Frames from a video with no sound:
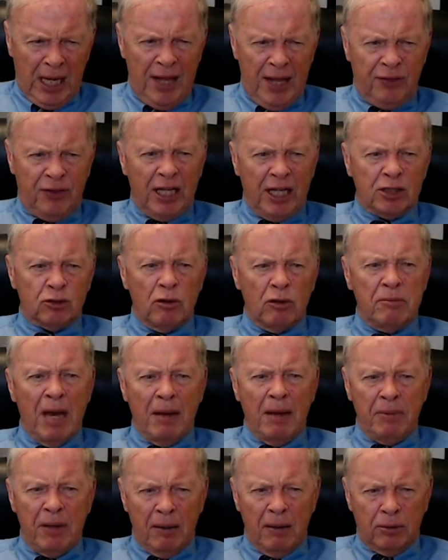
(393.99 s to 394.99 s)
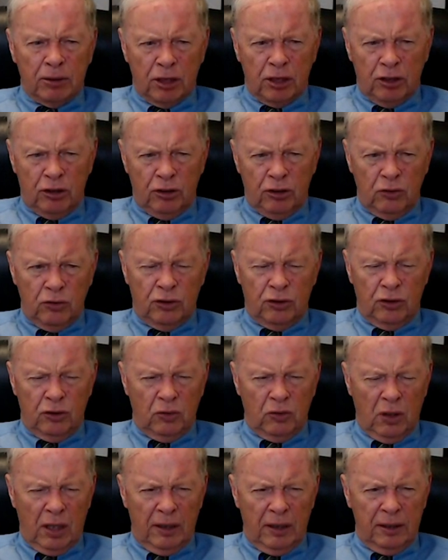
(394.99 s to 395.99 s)
and things we may be able to do
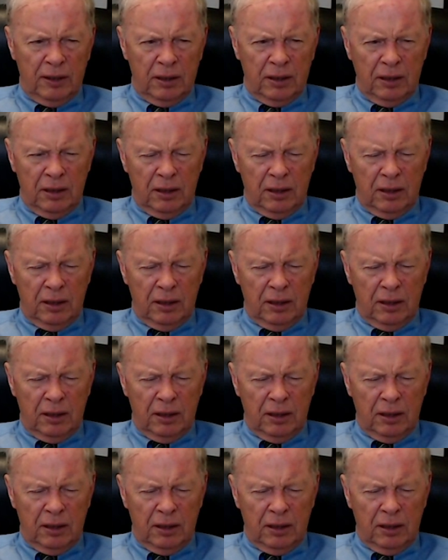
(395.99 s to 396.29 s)
to uh,